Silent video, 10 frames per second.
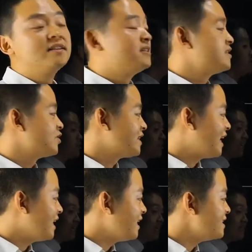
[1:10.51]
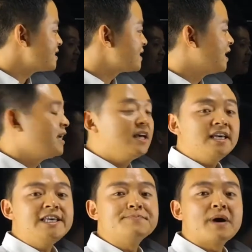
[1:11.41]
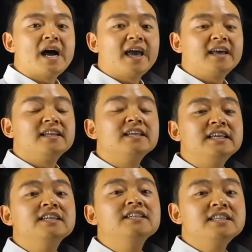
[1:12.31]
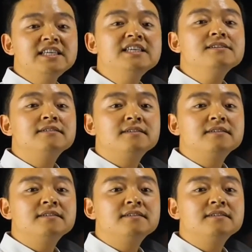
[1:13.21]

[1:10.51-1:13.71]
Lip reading: So that is 101.